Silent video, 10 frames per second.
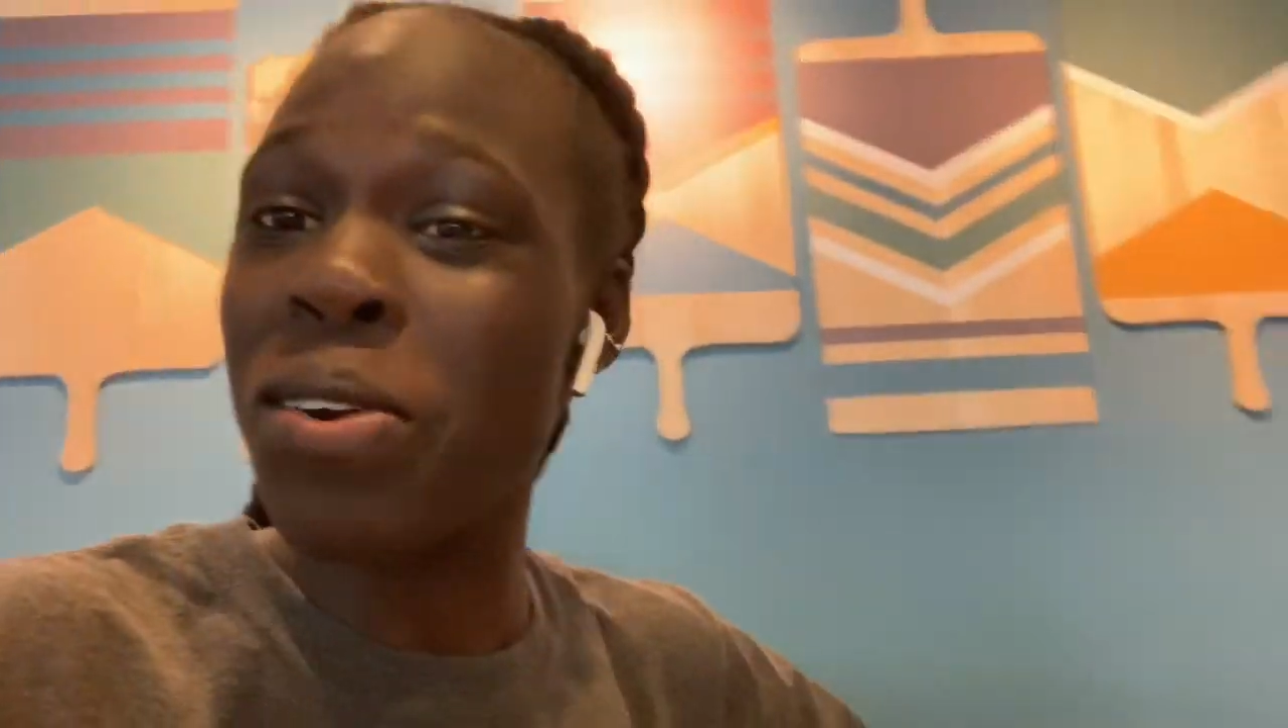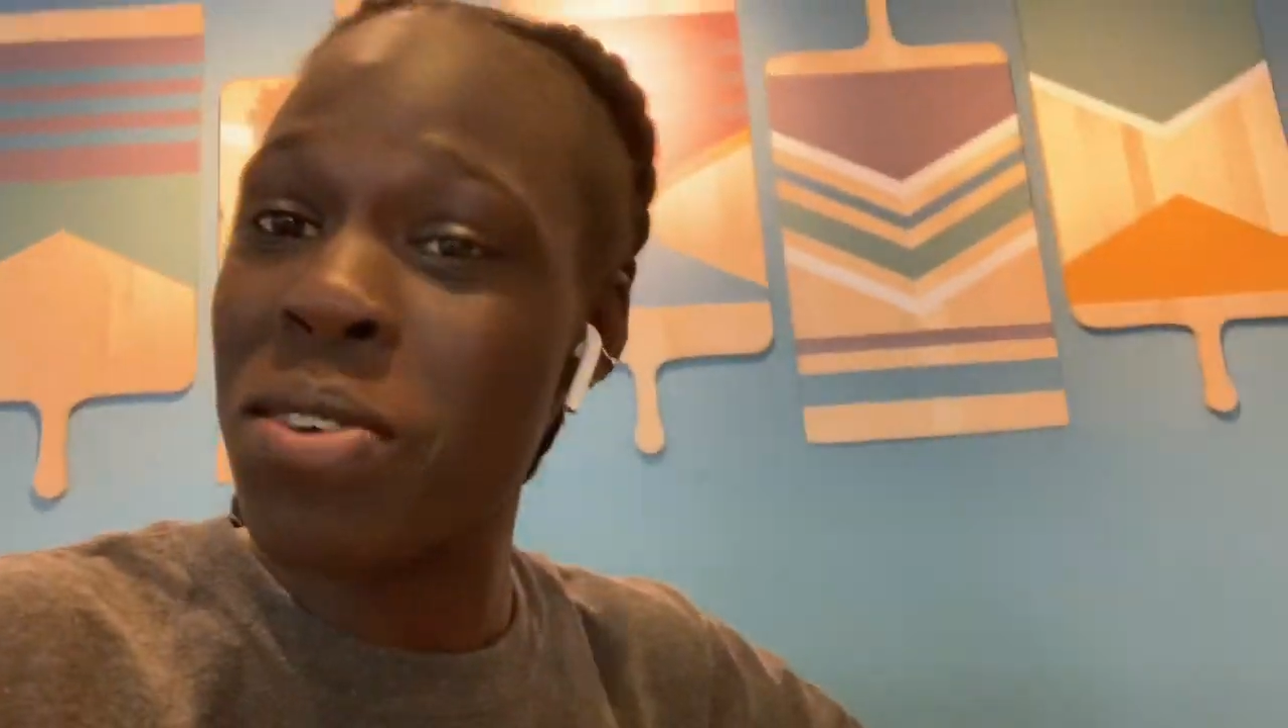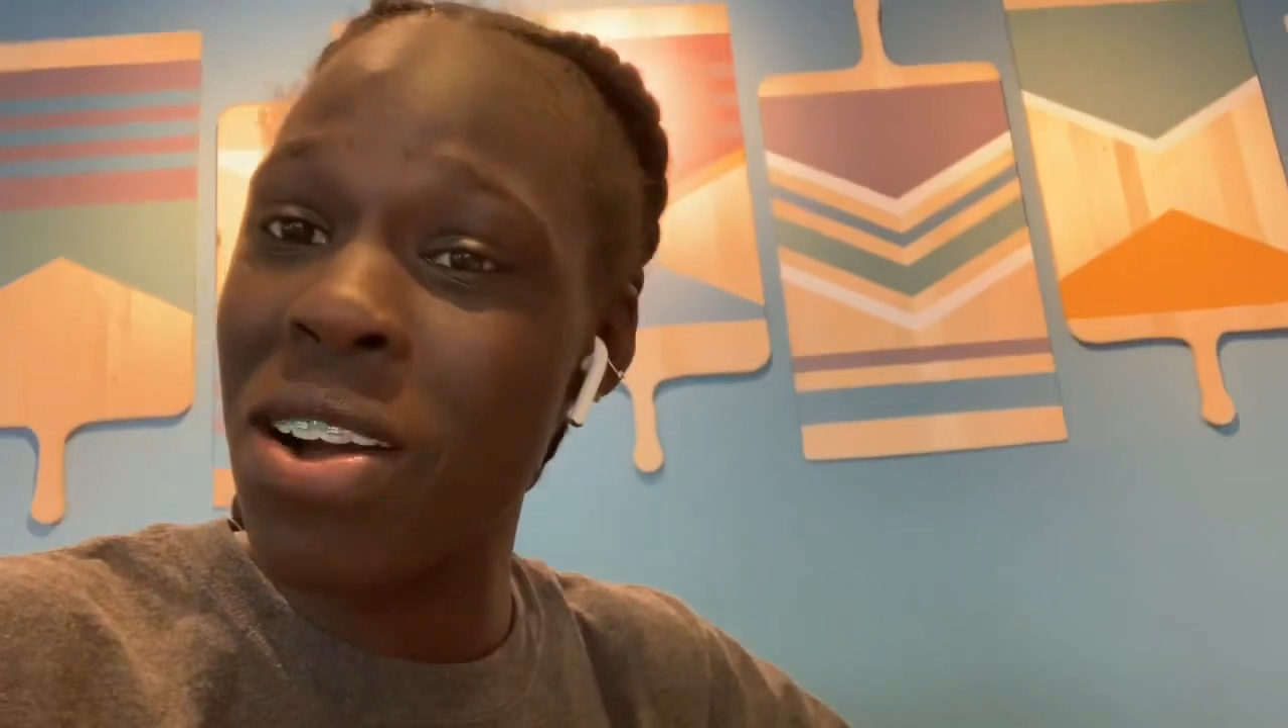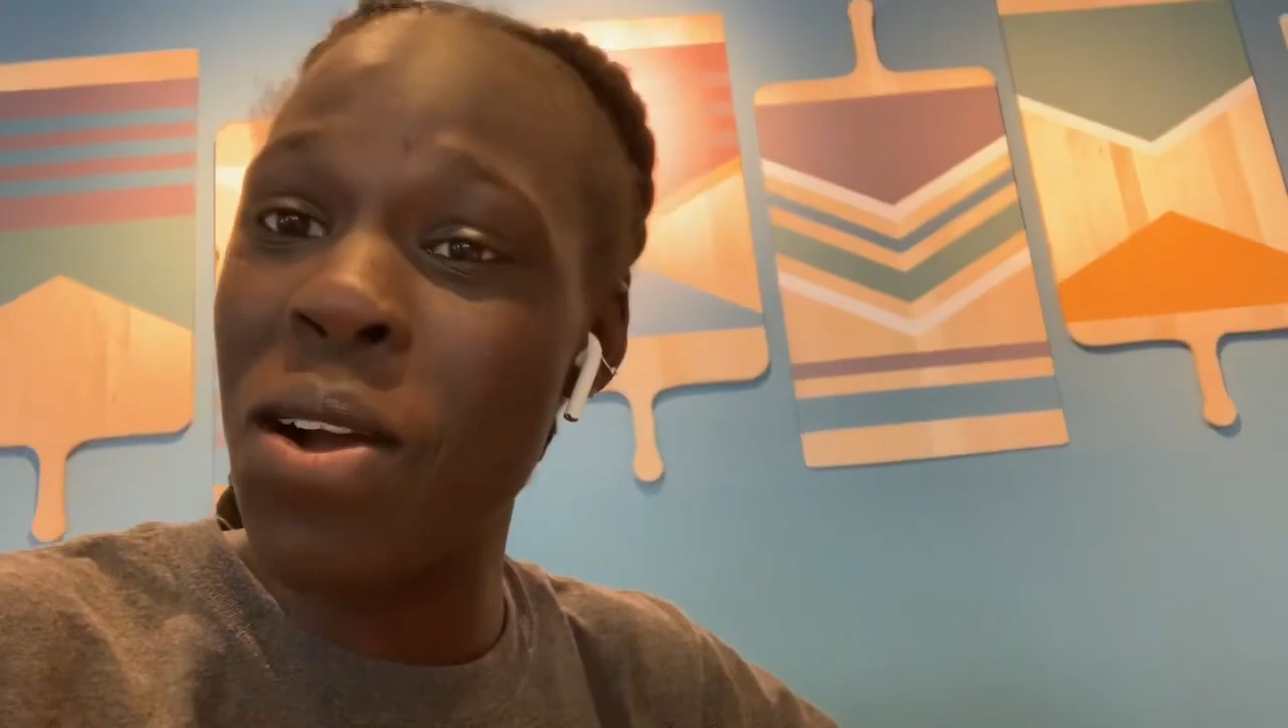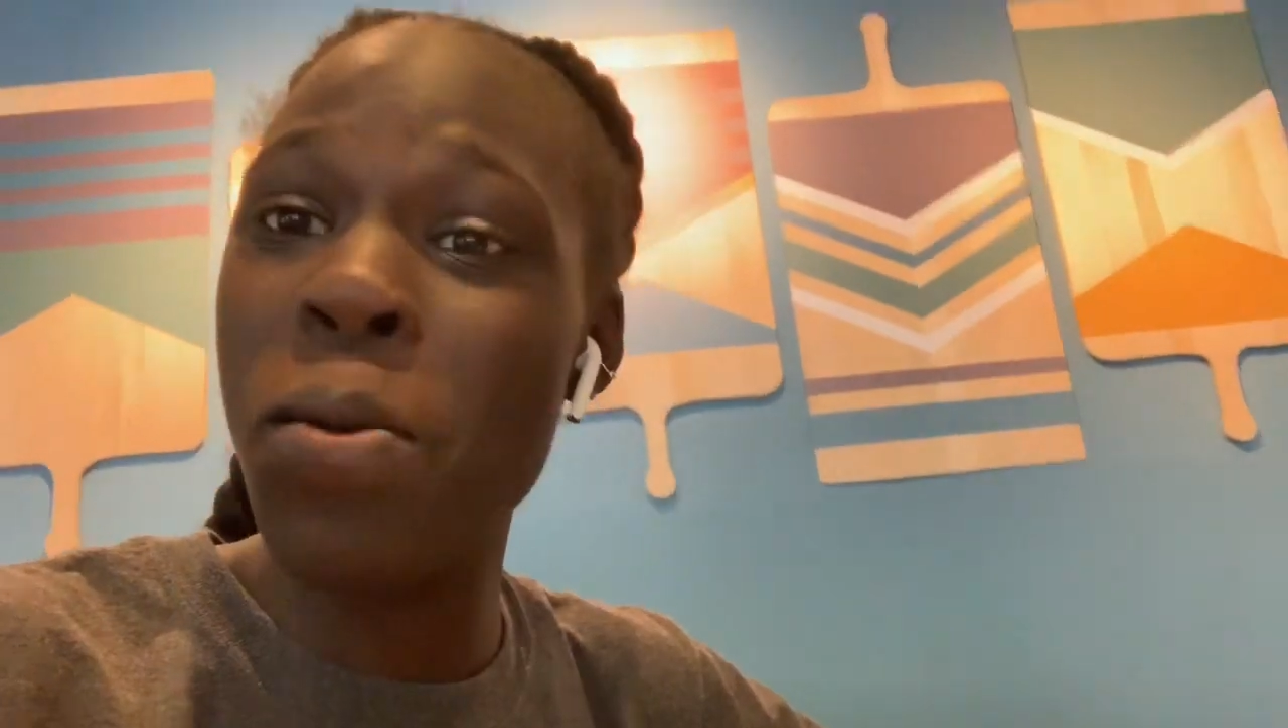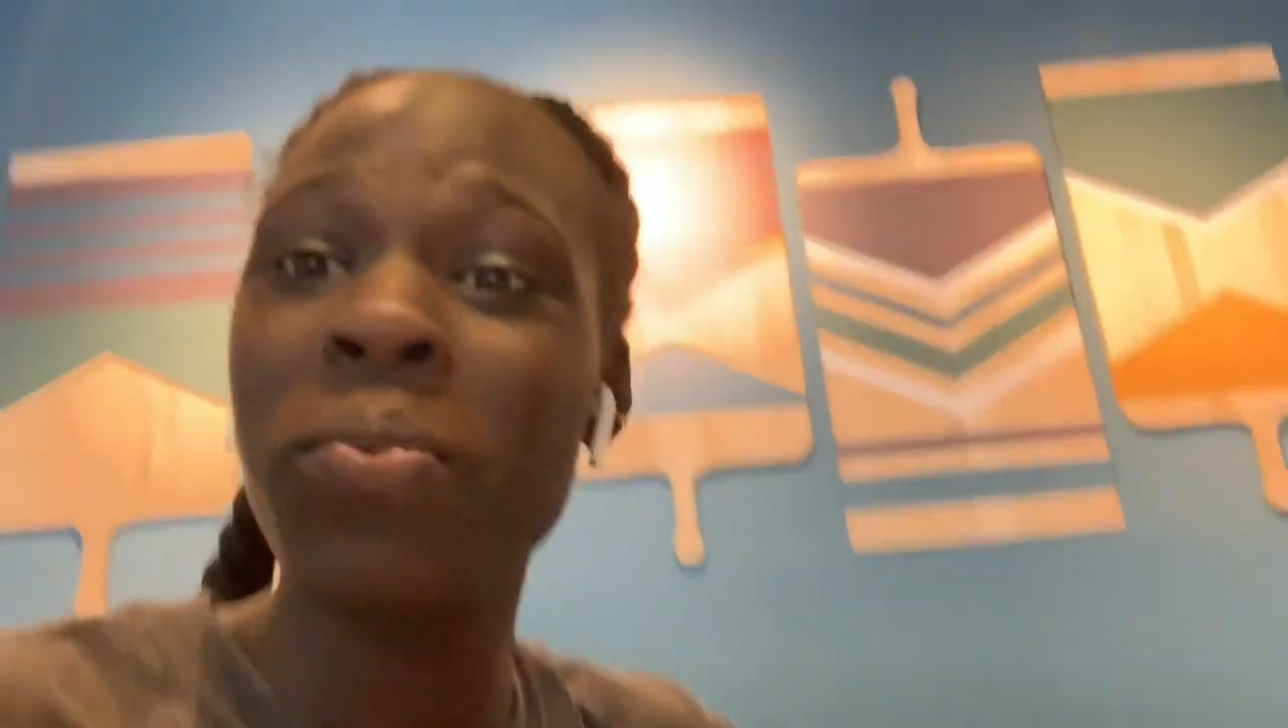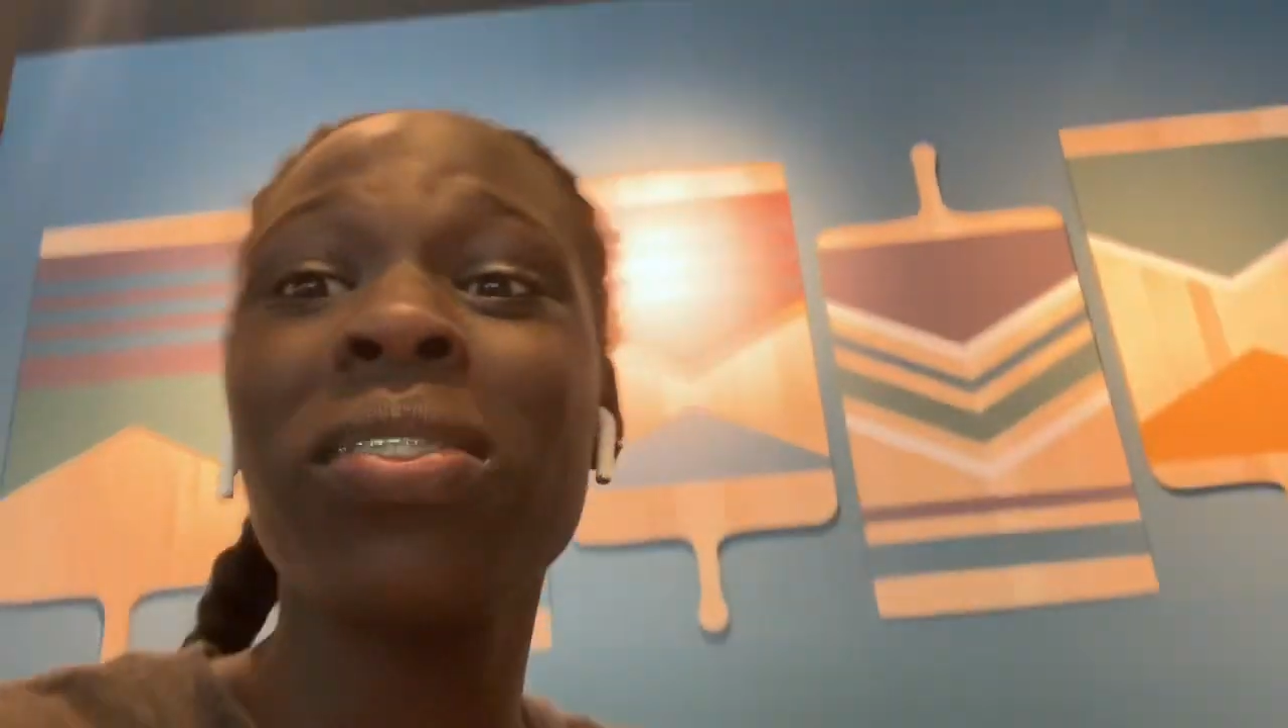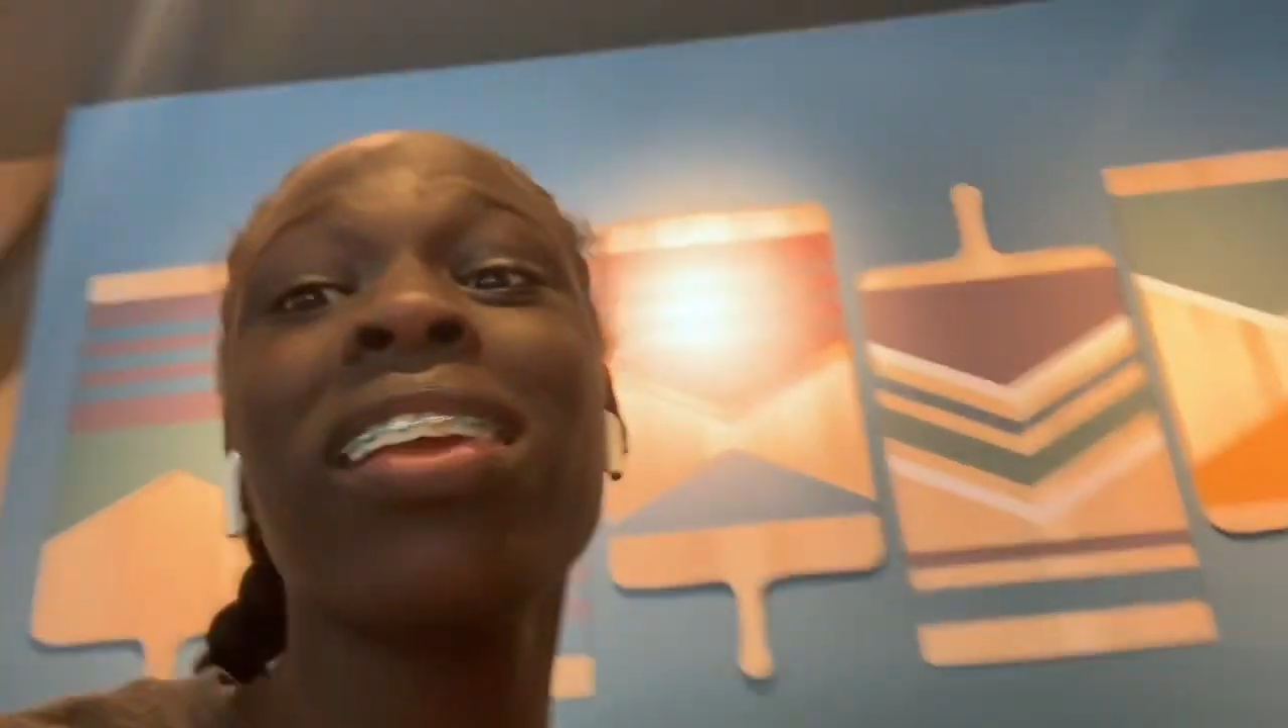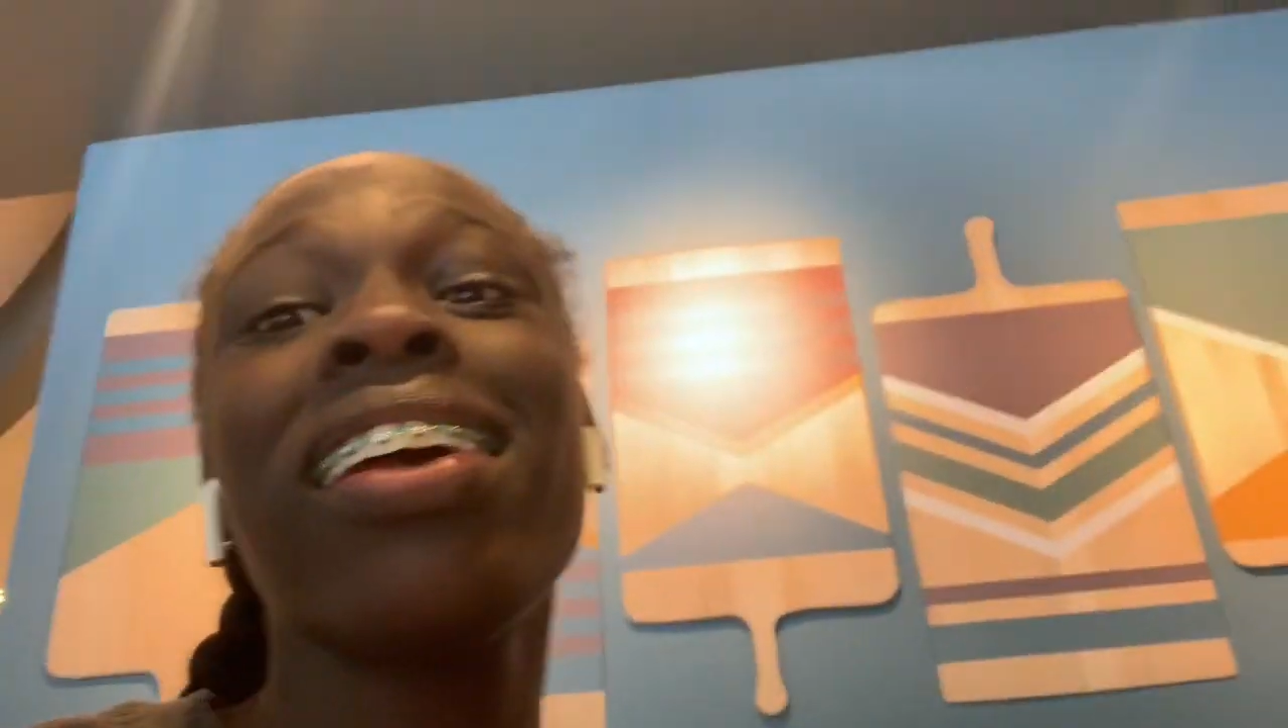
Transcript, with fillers: go home,